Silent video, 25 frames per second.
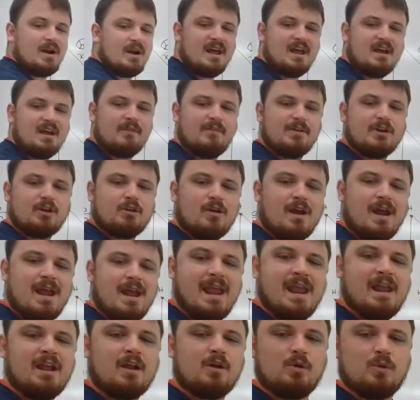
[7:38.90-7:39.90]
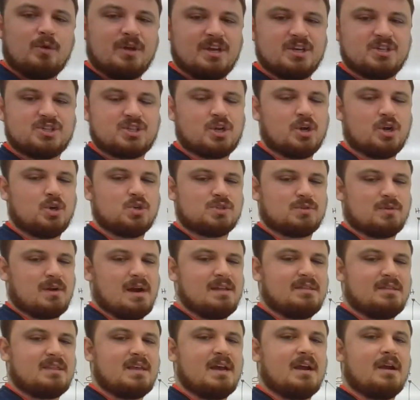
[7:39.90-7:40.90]
whatever your angle is goes
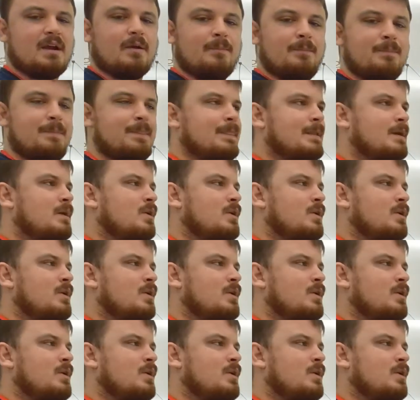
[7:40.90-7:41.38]
right there.